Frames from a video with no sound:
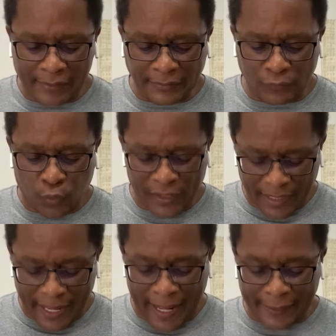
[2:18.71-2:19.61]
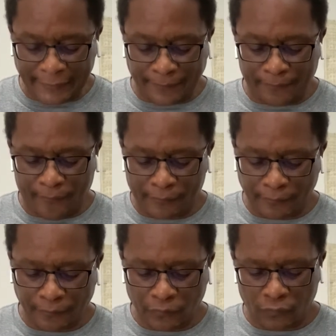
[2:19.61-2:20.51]
We can.
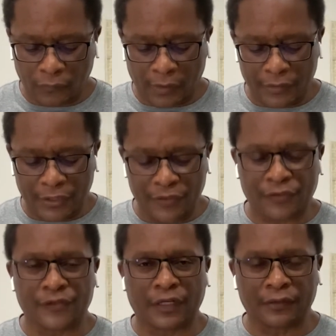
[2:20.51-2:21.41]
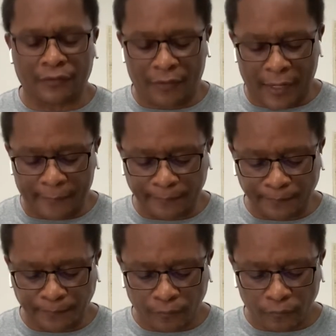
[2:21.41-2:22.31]
And Jesus said unto them,
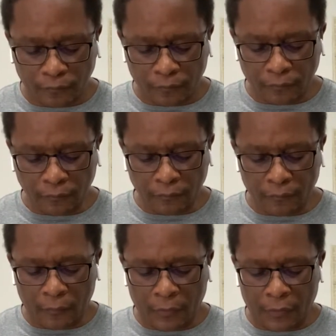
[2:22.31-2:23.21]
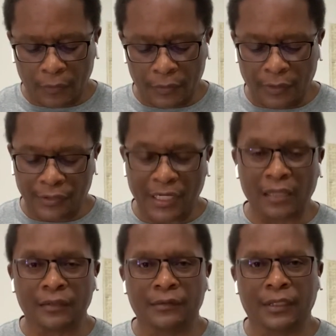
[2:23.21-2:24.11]
Ye shall
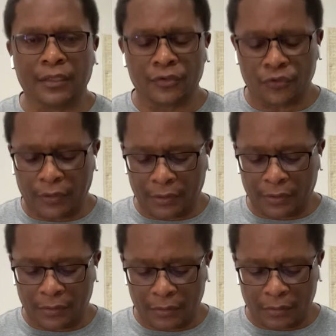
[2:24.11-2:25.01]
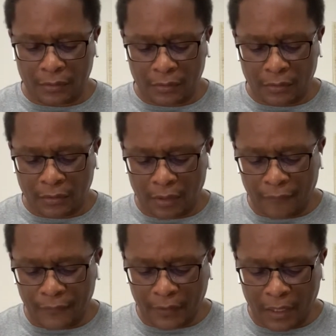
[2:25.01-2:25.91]
indeed drink of
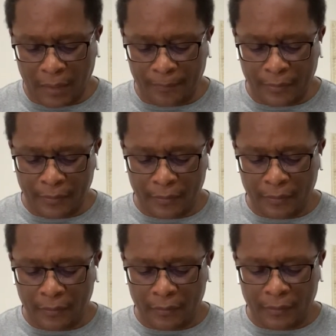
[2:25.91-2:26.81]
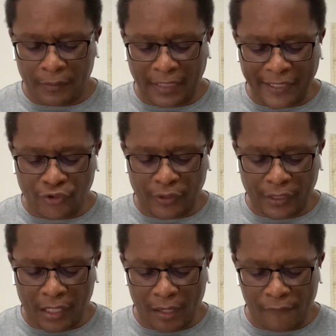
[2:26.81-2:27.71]
the cup that I drink
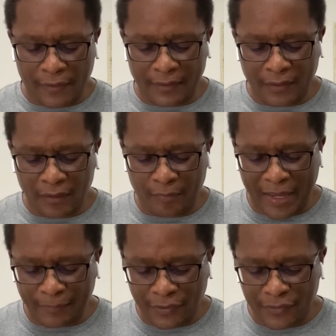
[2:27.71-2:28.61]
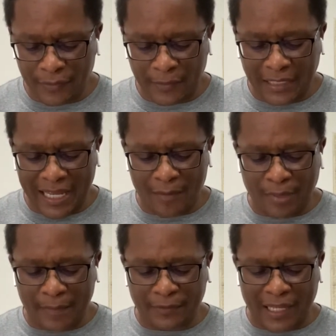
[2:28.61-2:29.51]
of, and the baptism that I am
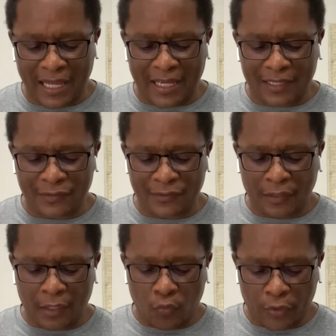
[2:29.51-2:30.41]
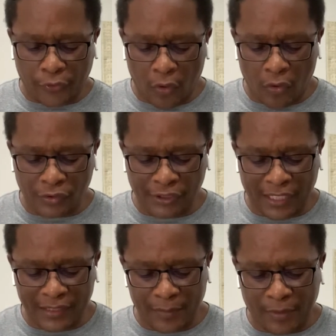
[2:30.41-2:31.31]
baptized withal shall
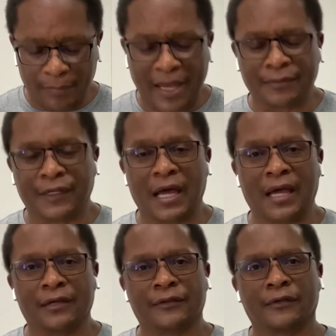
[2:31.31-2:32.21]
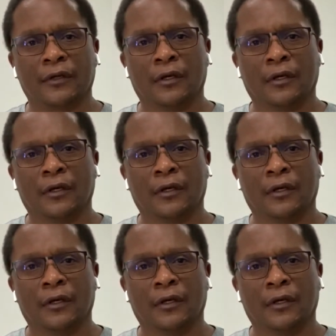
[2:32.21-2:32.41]
ye be baptized.